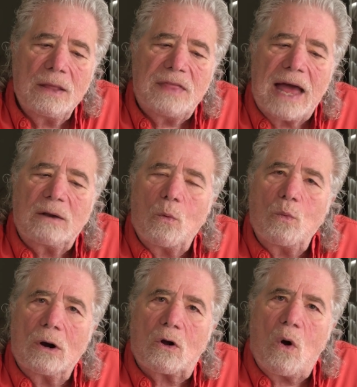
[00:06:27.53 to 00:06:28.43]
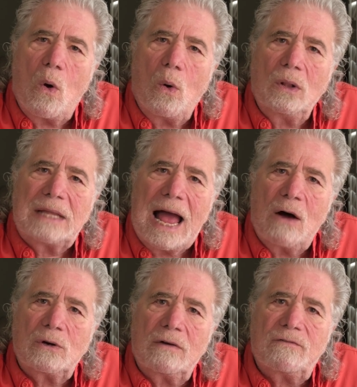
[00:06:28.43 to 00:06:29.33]
that we're called
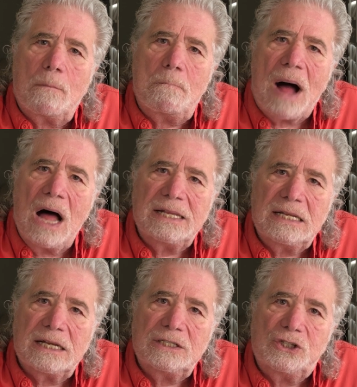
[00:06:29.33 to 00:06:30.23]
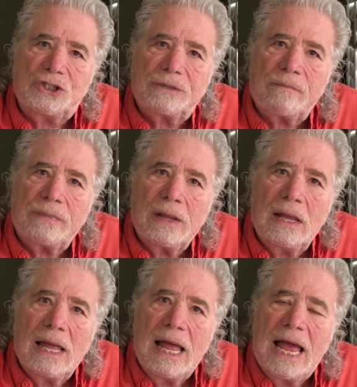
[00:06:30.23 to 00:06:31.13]
out of bondage.
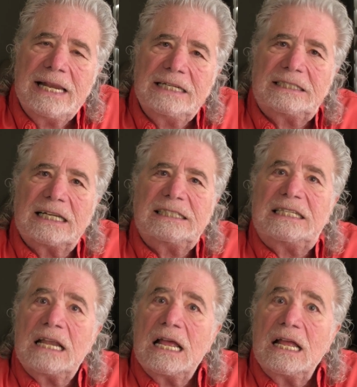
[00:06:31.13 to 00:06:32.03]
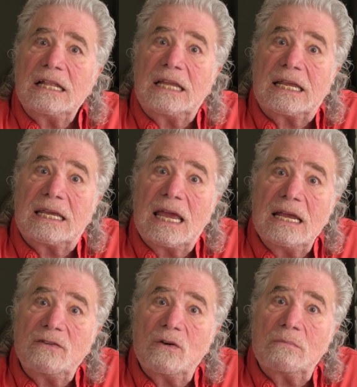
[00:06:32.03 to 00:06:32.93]
And he said, the
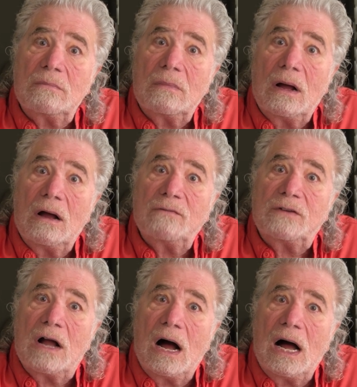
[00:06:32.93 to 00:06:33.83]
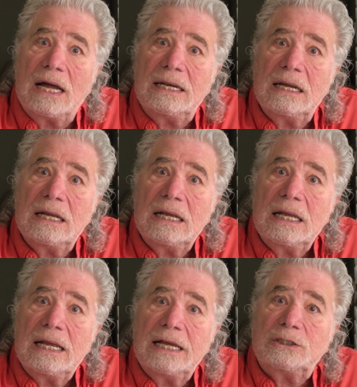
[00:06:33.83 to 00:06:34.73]
kingdom of God
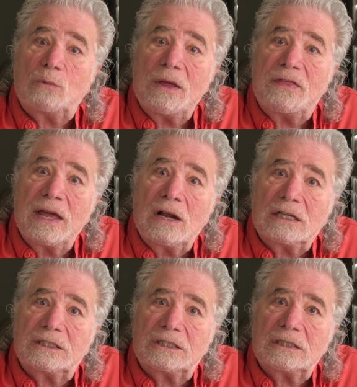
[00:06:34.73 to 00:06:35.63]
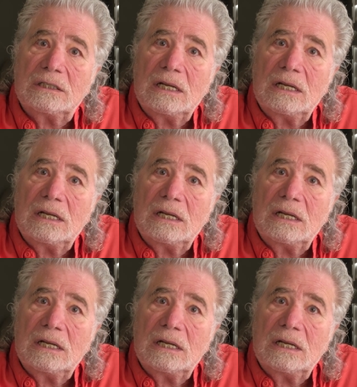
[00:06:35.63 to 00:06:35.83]
is within us.